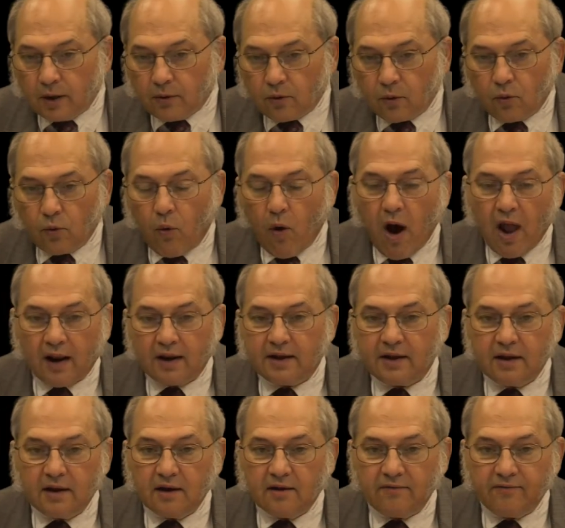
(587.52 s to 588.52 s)

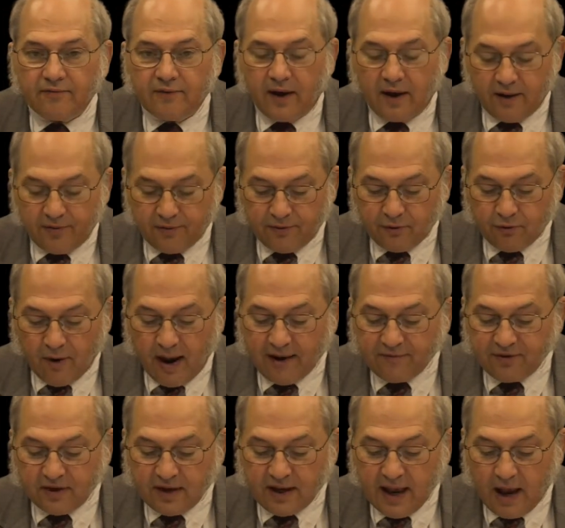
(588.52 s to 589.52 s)
quality of
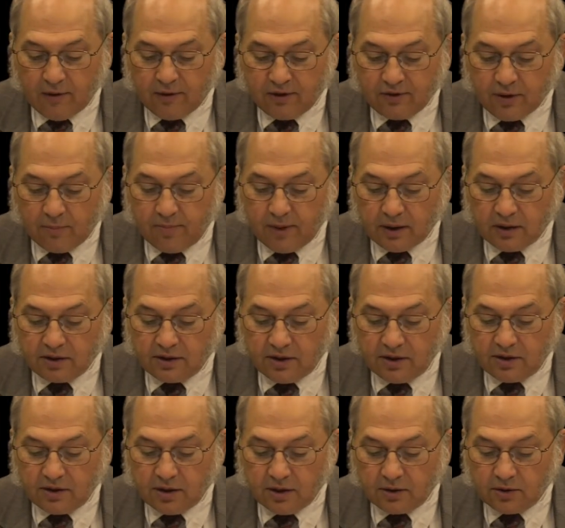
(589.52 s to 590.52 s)
Grafton County's
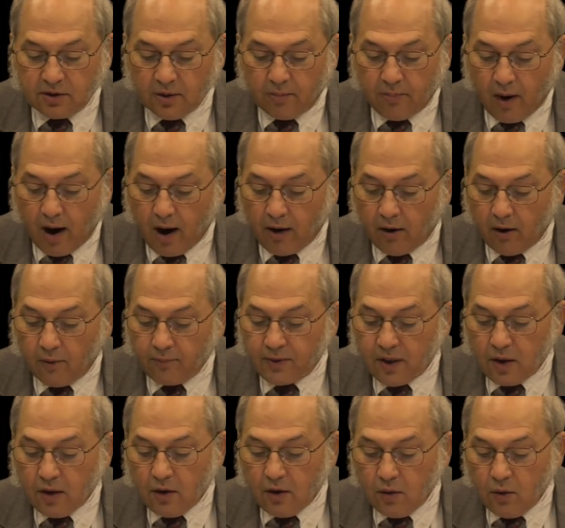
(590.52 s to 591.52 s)
ability to borrow,
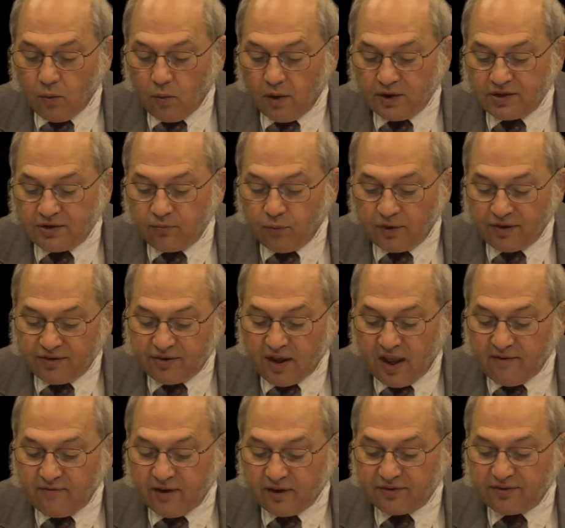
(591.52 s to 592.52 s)
which would
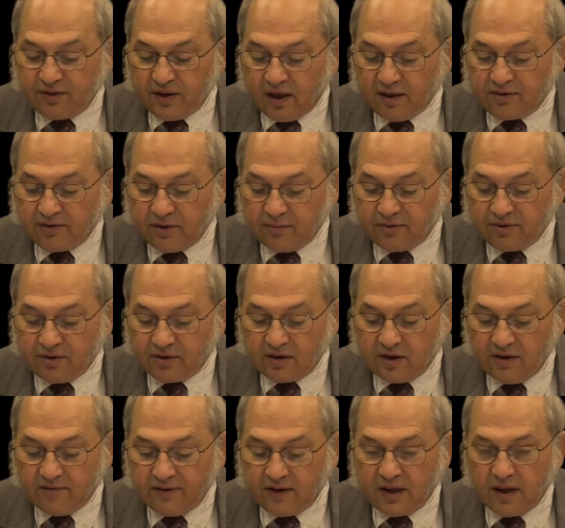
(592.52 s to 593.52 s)
save us some
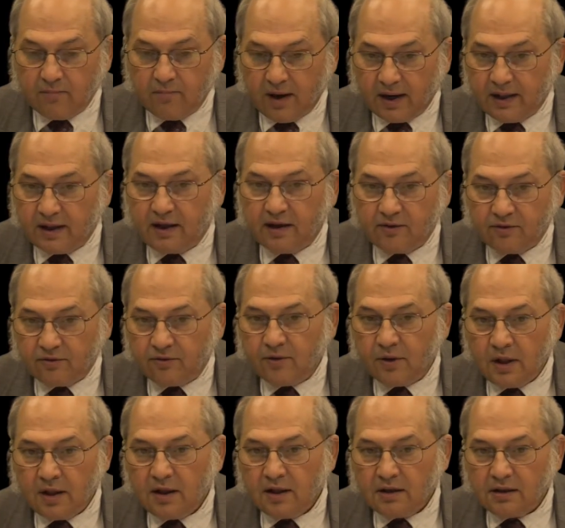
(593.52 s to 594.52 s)
significant money because
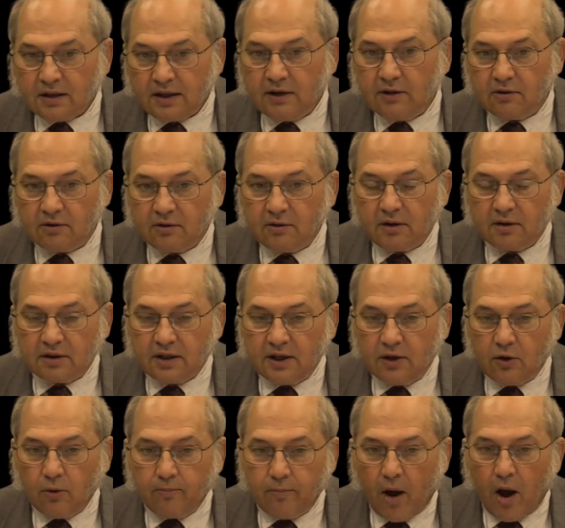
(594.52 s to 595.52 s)

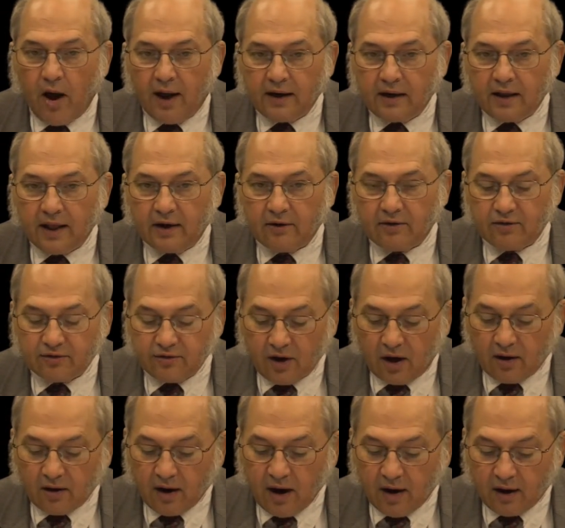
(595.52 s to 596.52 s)
legal bond letters
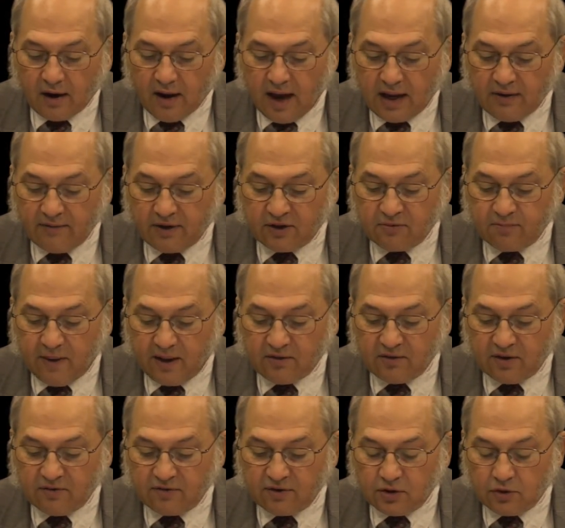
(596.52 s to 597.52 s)
are kind of
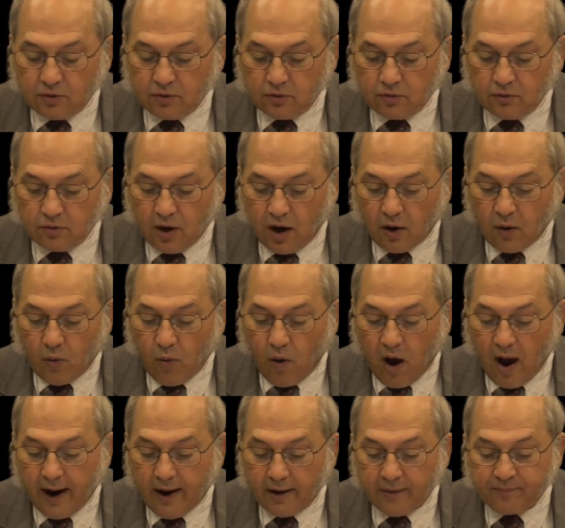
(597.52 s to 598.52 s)
expensive to
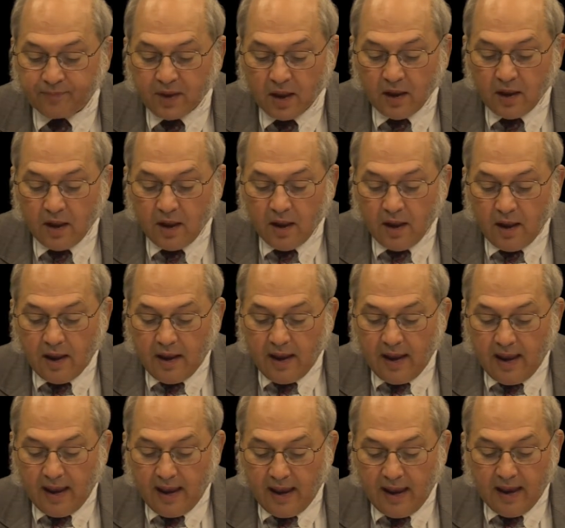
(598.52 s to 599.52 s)
acquire.
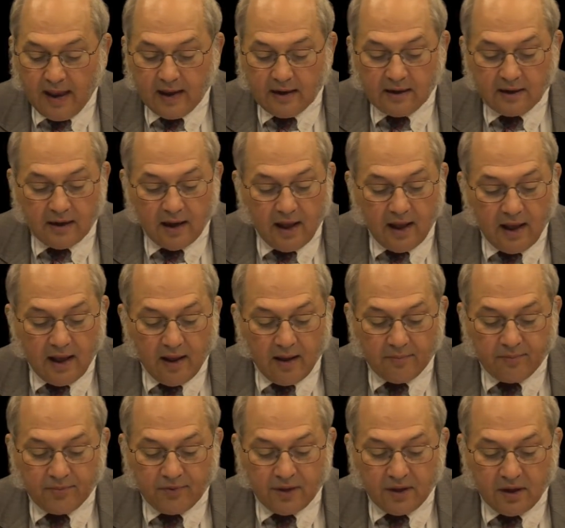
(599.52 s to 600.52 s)
And
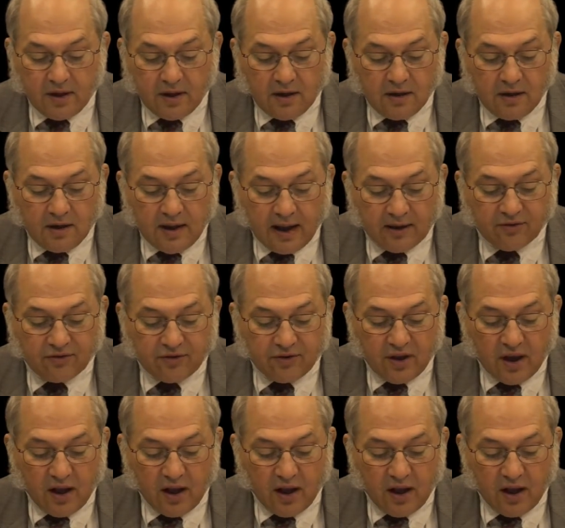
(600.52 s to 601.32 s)
the next